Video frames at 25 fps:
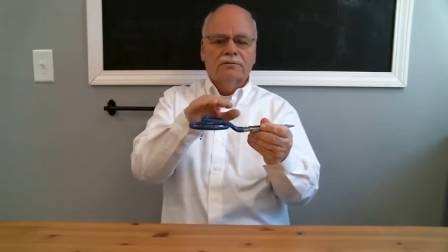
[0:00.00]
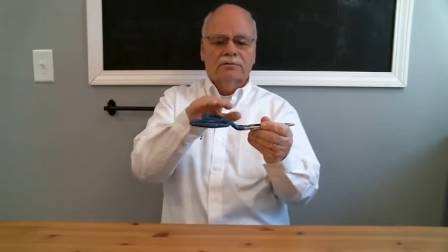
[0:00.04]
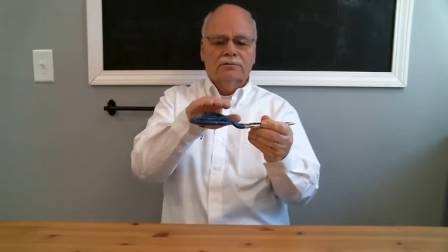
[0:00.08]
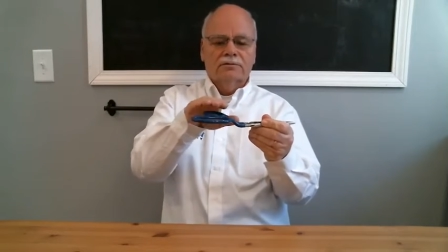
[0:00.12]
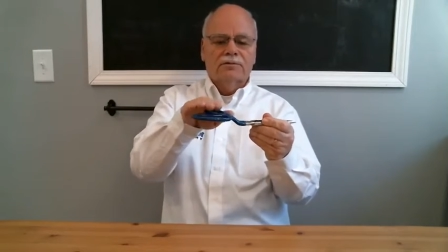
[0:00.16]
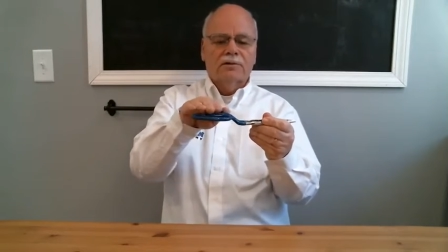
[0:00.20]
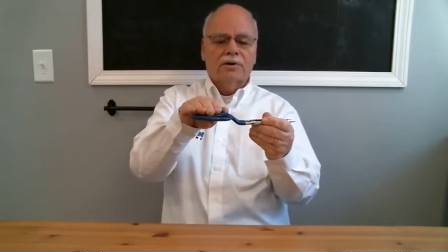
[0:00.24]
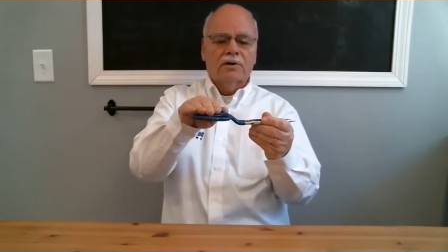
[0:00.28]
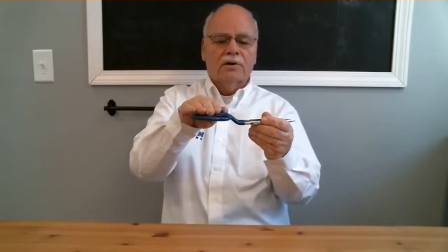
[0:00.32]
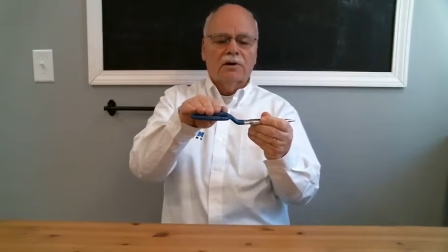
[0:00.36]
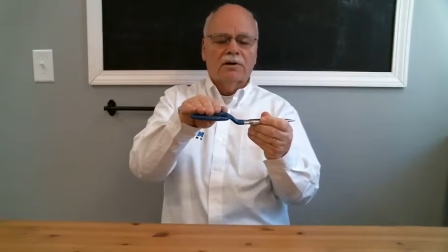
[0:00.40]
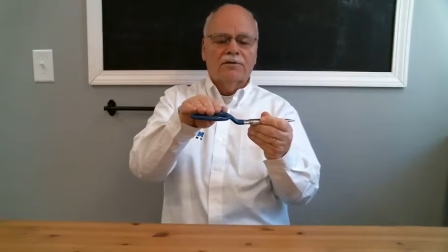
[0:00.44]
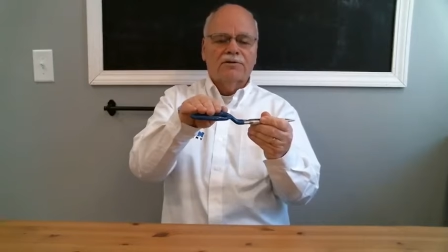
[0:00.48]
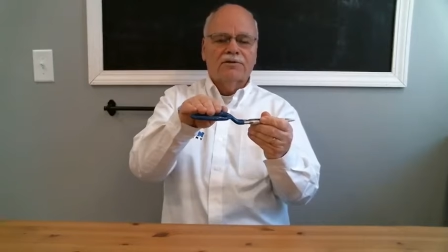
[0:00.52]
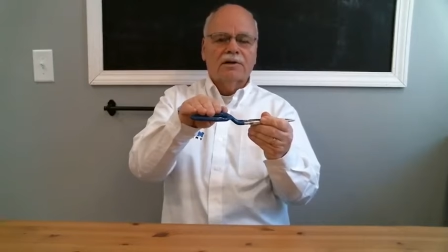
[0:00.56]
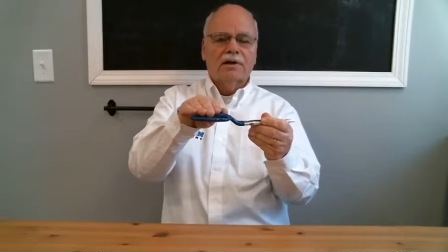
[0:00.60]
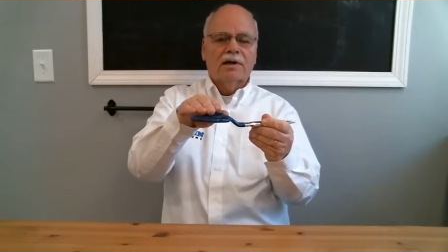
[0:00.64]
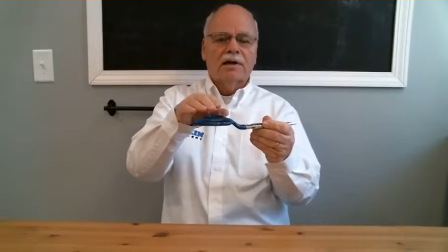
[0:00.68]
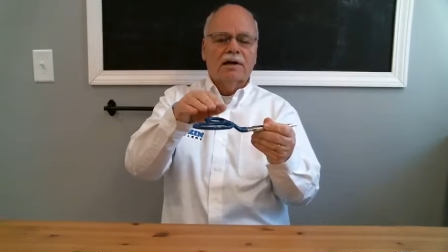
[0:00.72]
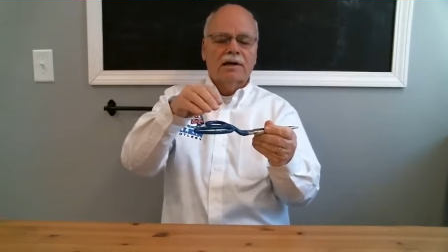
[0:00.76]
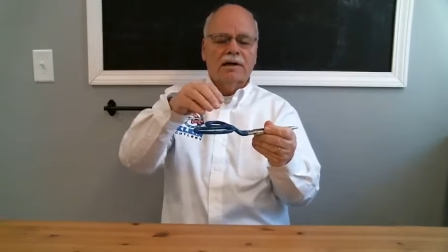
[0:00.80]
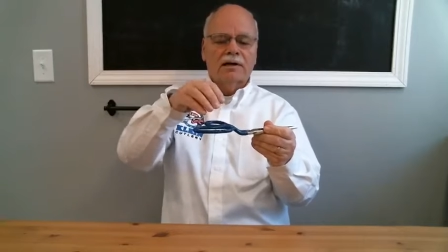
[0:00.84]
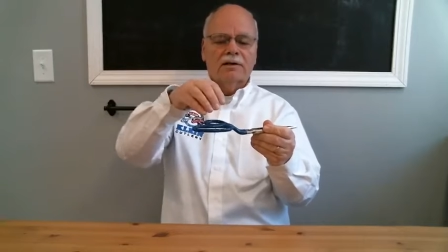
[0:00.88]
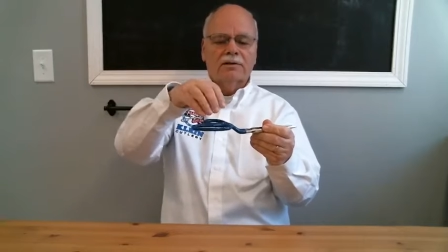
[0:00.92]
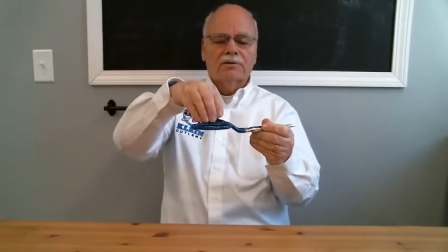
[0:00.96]
for
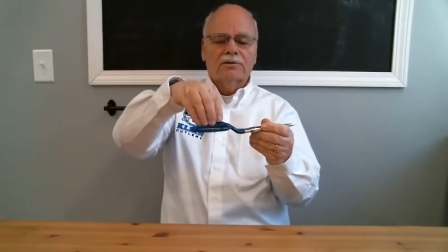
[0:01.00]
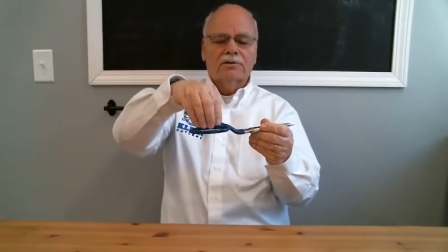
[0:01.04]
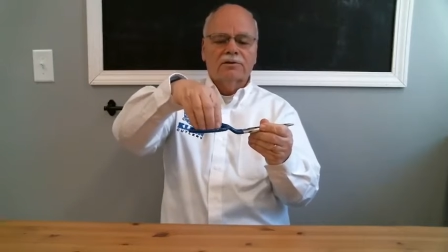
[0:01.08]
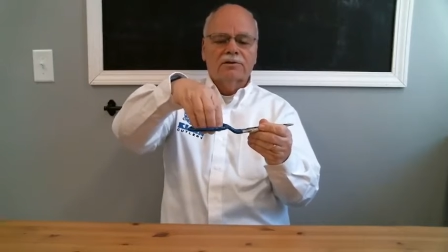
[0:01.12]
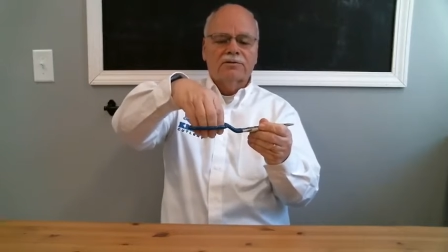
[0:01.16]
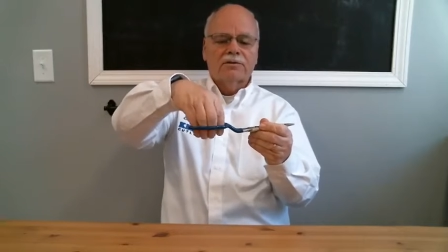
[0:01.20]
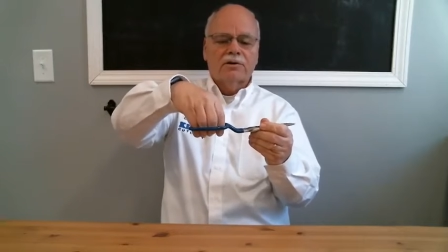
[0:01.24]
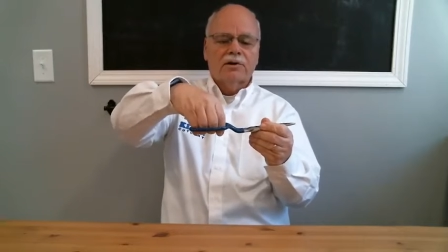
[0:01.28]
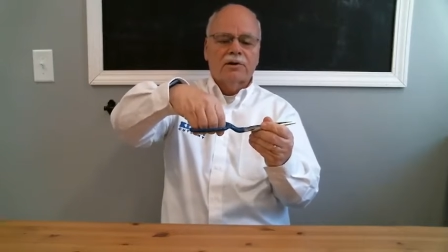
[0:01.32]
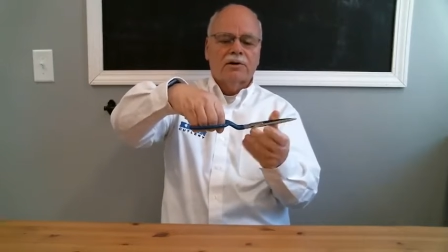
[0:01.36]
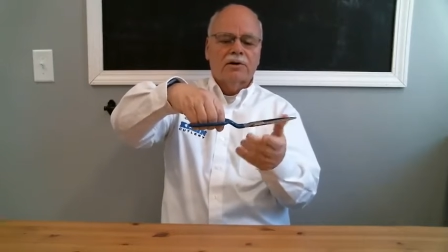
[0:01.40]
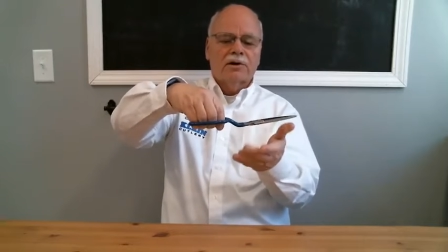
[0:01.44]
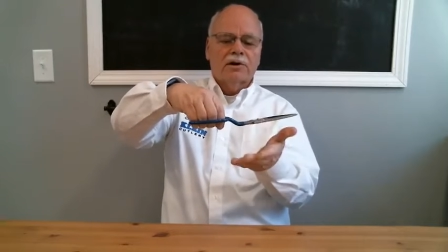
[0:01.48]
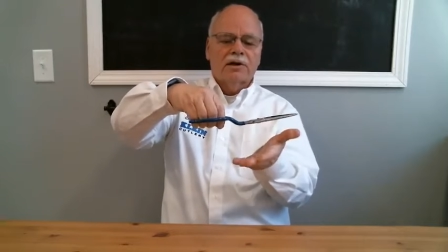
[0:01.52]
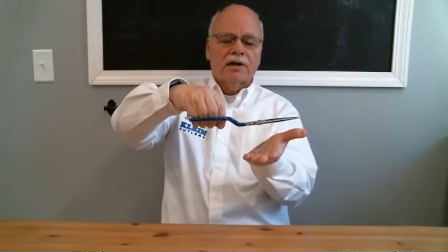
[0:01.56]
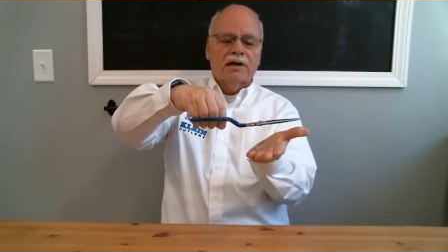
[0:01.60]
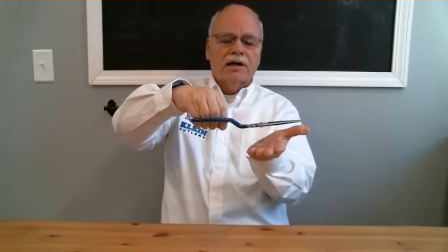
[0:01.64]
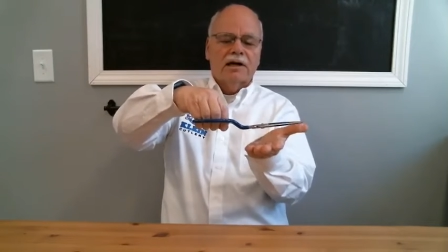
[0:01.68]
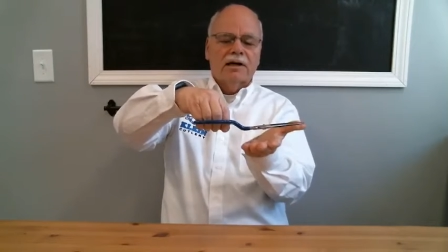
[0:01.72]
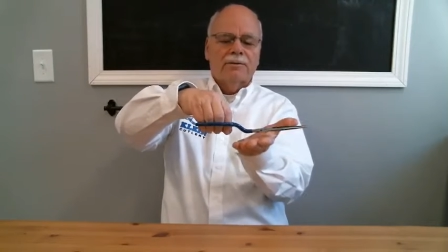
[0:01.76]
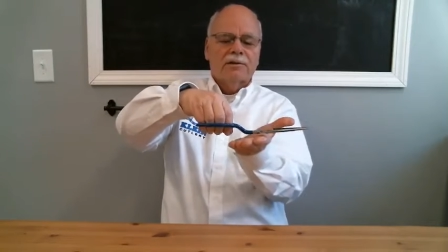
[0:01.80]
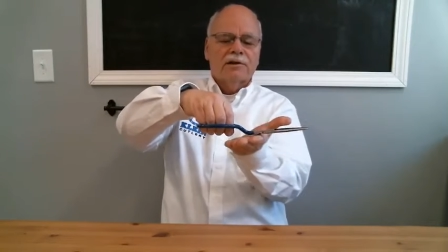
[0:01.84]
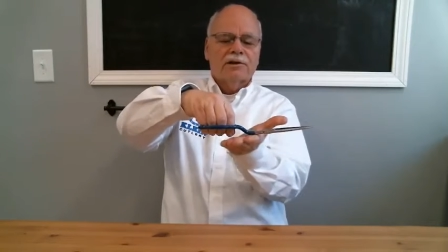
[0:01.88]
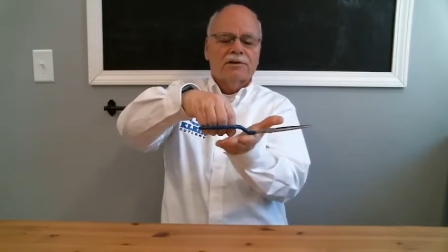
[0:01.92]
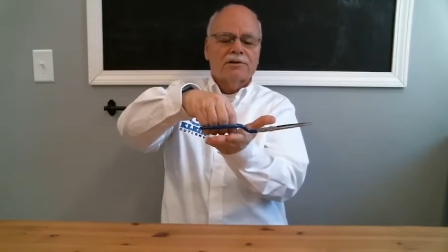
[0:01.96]
offset handles, for
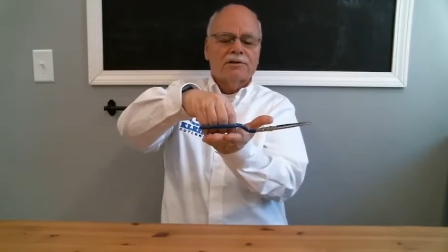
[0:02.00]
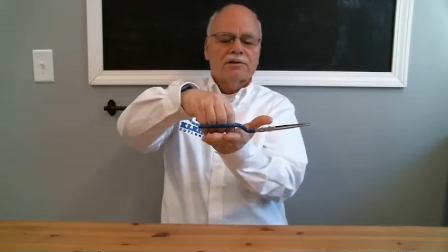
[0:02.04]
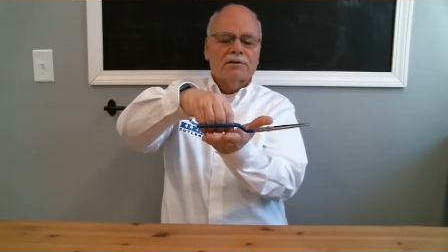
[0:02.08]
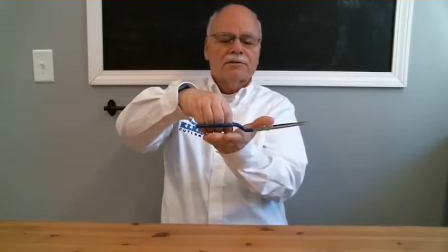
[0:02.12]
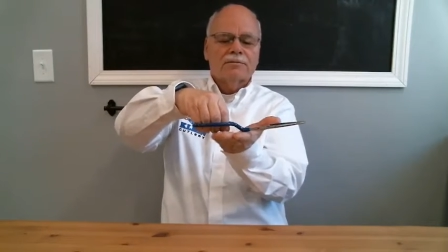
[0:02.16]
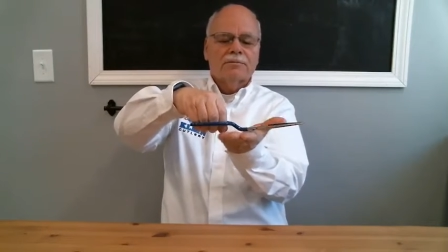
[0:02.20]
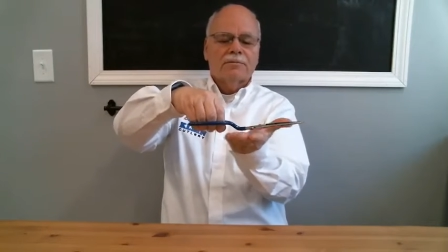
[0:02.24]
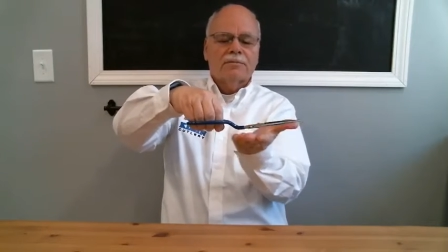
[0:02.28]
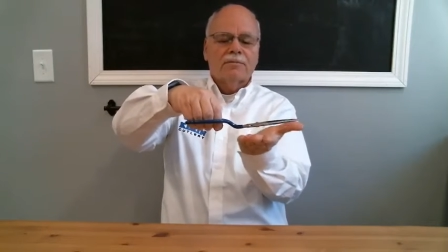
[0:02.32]
ergonomics.